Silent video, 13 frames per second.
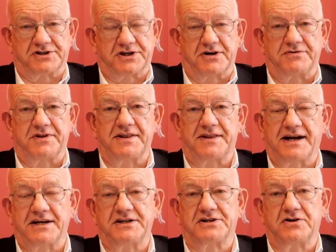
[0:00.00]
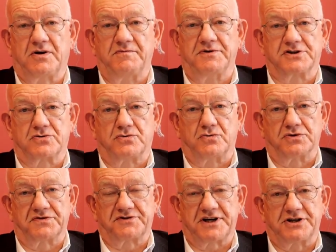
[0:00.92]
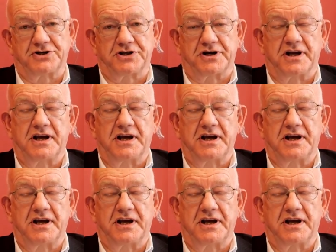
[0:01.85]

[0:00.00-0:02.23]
so that is an obvious cause of tension.